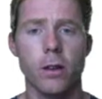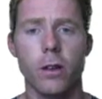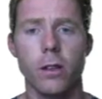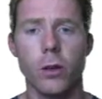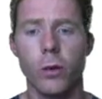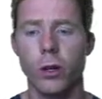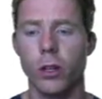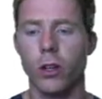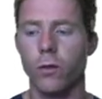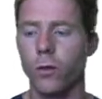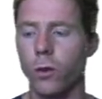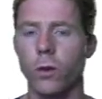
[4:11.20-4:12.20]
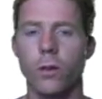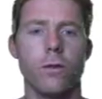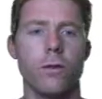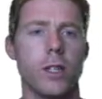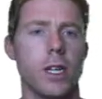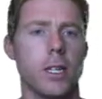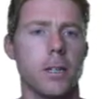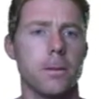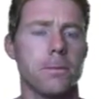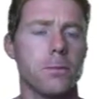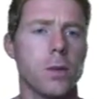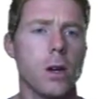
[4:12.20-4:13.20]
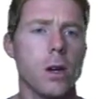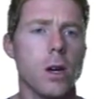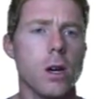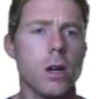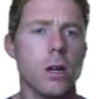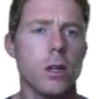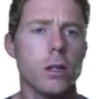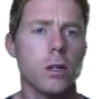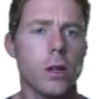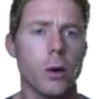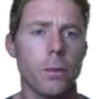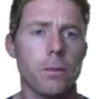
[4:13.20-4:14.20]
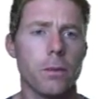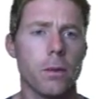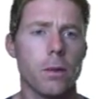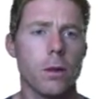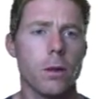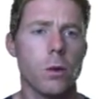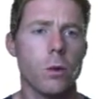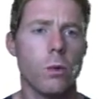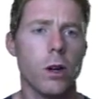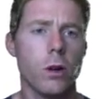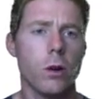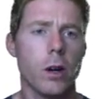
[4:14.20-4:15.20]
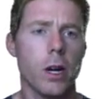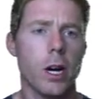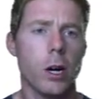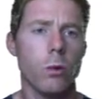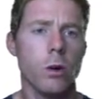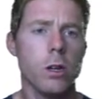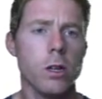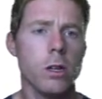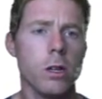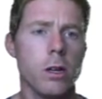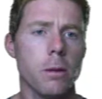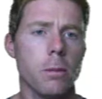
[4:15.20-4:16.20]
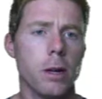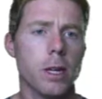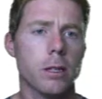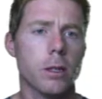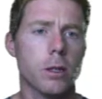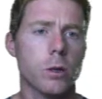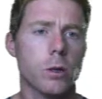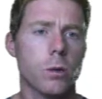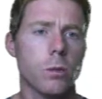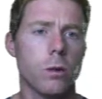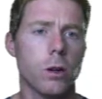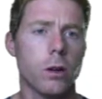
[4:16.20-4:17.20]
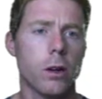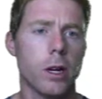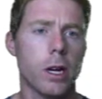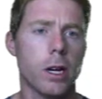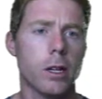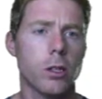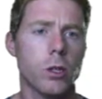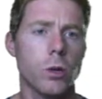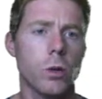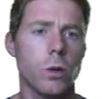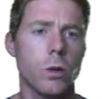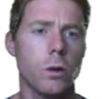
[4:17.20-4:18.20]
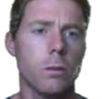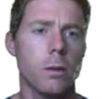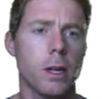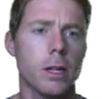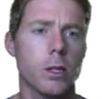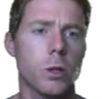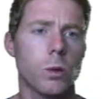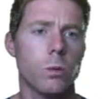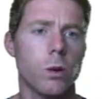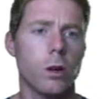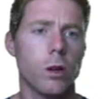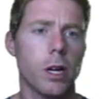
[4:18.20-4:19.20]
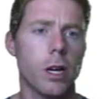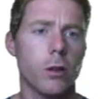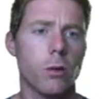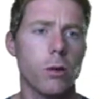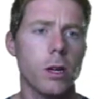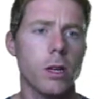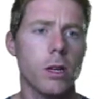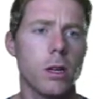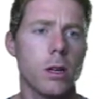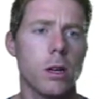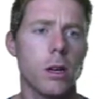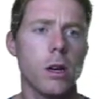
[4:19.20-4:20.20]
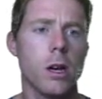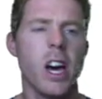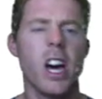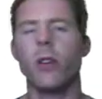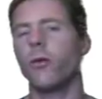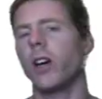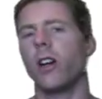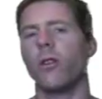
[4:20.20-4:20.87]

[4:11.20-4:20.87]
that we're looking for down here. So 1 on R1 plus 1 on R2 plus 1 on R3, and if we had